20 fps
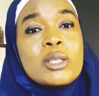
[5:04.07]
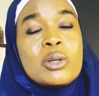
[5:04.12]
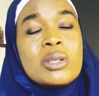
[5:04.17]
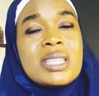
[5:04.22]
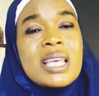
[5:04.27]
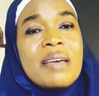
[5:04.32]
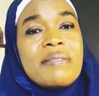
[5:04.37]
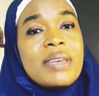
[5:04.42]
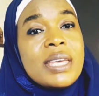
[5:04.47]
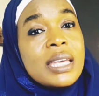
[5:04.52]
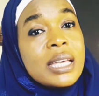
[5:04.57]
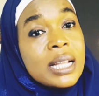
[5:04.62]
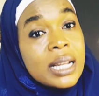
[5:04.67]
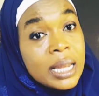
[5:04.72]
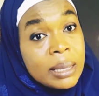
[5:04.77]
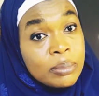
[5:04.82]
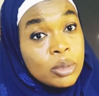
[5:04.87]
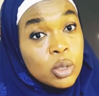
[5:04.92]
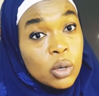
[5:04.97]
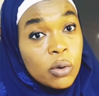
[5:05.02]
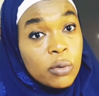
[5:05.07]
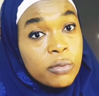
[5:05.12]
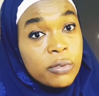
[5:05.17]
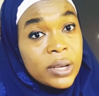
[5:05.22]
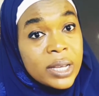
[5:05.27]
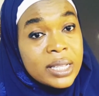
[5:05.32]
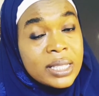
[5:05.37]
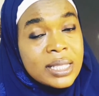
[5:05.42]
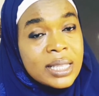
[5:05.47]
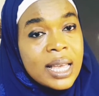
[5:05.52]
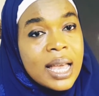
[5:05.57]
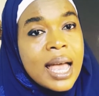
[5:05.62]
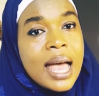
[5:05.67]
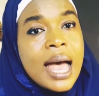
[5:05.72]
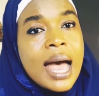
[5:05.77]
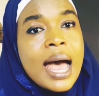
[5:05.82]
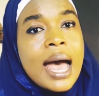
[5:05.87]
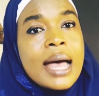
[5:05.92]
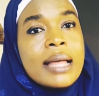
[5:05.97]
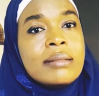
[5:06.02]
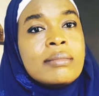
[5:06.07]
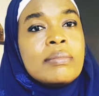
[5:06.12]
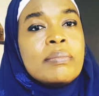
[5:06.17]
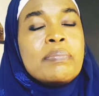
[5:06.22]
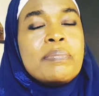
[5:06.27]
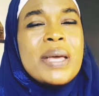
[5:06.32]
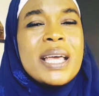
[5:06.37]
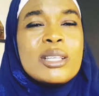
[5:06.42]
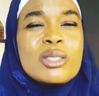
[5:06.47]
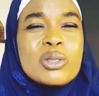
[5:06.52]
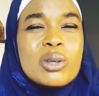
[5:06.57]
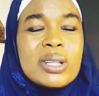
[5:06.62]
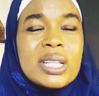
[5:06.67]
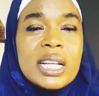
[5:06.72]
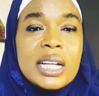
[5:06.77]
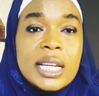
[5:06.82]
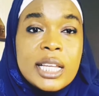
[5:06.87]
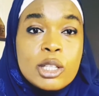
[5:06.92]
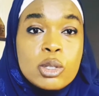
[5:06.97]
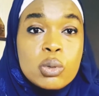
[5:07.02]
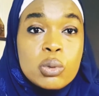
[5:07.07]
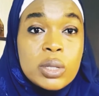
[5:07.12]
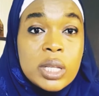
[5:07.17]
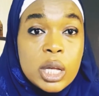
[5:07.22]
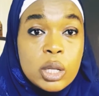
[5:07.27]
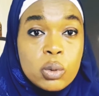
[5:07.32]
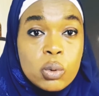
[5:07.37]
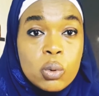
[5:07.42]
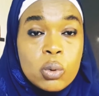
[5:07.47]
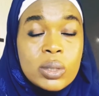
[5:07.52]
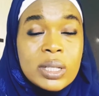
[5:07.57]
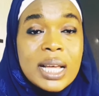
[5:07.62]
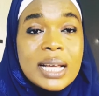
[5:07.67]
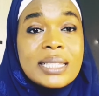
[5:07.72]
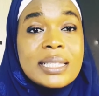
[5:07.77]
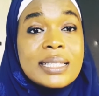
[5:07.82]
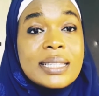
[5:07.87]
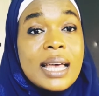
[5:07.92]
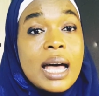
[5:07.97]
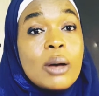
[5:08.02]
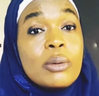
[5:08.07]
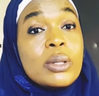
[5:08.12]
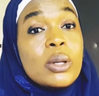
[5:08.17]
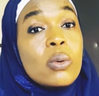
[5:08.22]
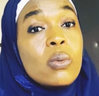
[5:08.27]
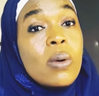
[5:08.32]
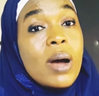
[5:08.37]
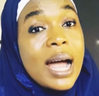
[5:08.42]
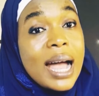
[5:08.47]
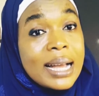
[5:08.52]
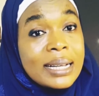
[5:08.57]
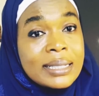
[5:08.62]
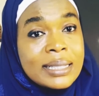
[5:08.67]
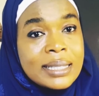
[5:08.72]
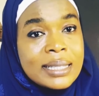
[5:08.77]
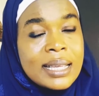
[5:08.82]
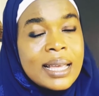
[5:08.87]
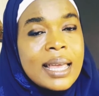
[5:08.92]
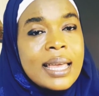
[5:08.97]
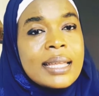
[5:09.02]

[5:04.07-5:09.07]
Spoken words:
just have a glimpse of it, and based on the little they know, that is how they will act.